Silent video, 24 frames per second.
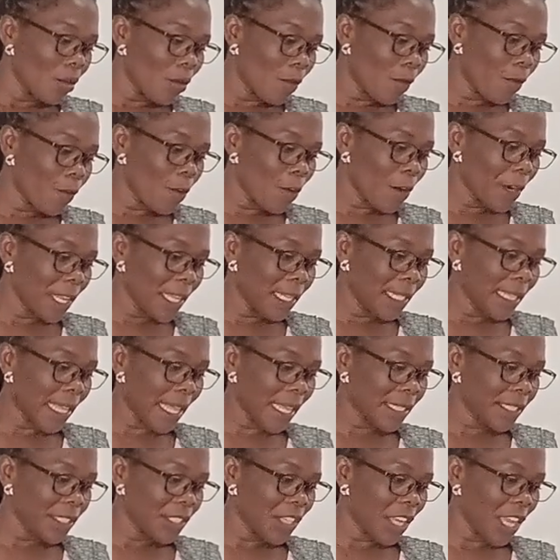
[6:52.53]
foreign
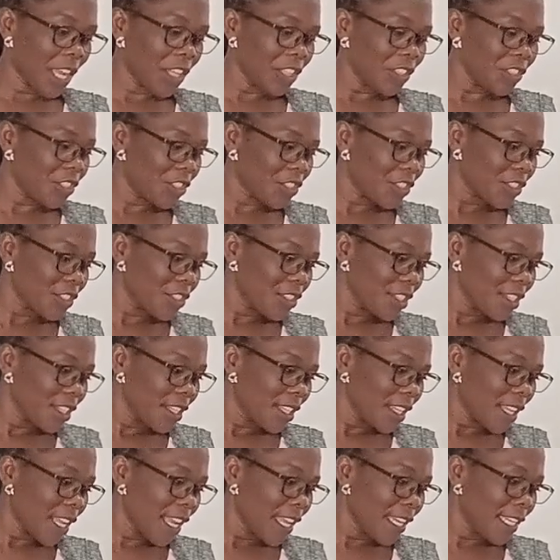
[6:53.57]
exchange
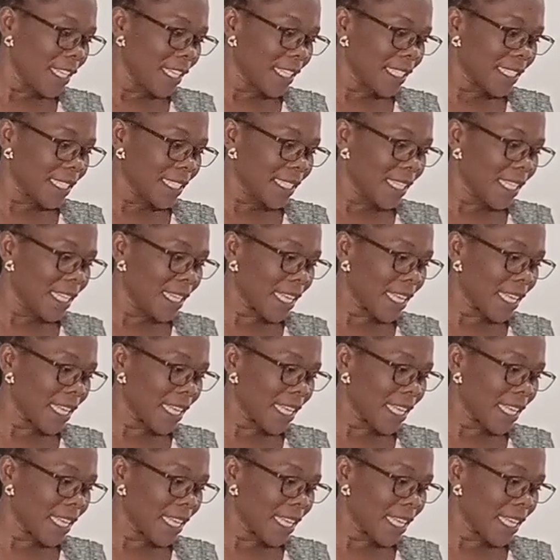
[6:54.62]
earnings,